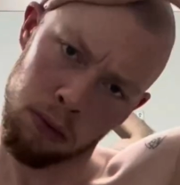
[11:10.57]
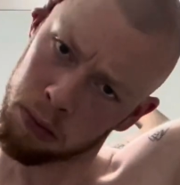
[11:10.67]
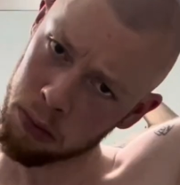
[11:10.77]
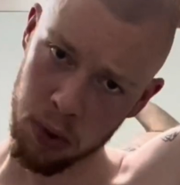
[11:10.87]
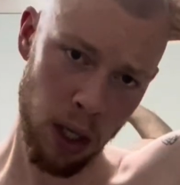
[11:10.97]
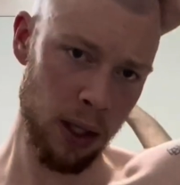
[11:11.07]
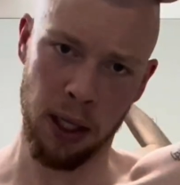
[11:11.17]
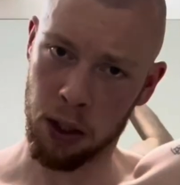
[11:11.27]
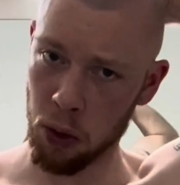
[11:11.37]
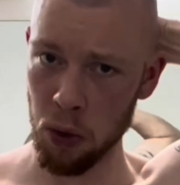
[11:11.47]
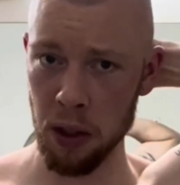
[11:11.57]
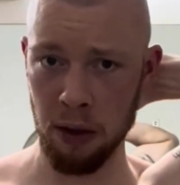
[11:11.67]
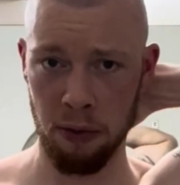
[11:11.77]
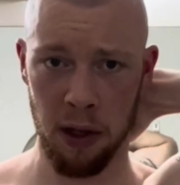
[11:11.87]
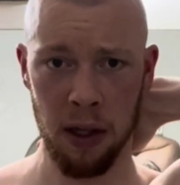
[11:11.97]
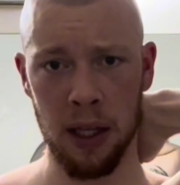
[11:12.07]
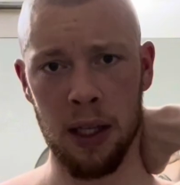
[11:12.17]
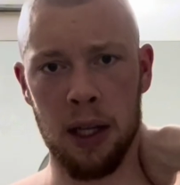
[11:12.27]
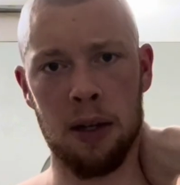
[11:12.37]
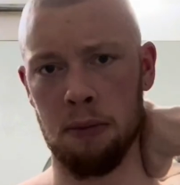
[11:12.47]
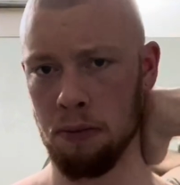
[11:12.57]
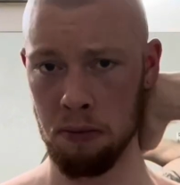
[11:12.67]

It's got that cooling feeling, and then